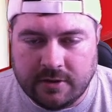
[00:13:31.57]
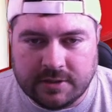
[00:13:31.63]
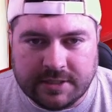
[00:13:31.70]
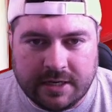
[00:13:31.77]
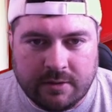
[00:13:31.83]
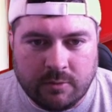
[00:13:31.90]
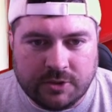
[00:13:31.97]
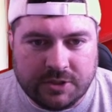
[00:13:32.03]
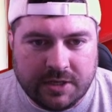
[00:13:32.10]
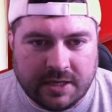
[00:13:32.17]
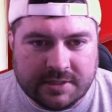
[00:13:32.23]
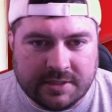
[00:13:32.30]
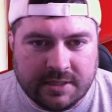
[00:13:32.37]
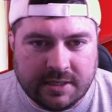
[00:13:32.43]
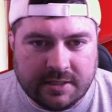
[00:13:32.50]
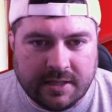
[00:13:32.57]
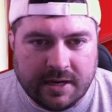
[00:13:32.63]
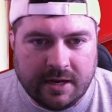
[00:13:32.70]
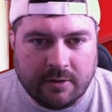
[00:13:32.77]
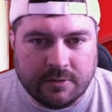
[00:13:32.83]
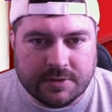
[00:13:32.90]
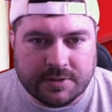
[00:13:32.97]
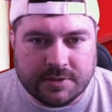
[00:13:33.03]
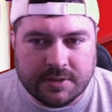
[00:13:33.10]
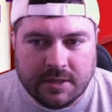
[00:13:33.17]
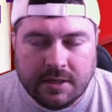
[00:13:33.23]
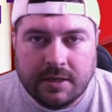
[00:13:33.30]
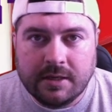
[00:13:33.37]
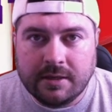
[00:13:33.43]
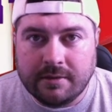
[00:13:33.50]
because I didn't want you guys thinking that I was
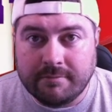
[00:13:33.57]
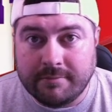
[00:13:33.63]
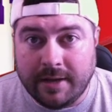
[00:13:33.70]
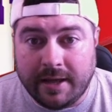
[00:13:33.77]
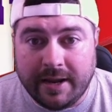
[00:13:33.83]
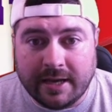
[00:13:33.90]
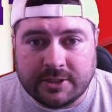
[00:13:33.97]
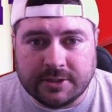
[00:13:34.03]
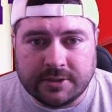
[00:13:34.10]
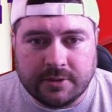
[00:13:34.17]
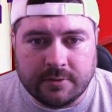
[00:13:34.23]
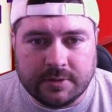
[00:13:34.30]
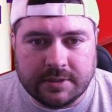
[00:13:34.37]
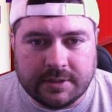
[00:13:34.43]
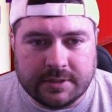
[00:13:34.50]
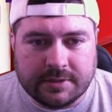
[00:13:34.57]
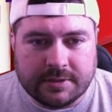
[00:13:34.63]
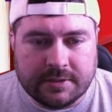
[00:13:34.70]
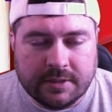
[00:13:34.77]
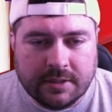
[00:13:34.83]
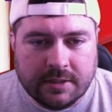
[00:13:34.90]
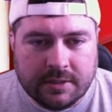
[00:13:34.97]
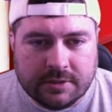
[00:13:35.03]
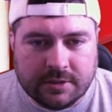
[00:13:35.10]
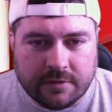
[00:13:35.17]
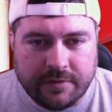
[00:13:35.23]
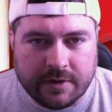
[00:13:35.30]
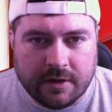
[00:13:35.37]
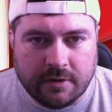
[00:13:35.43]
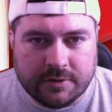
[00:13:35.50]
not actually doing this. So
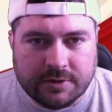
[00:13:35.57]
if I go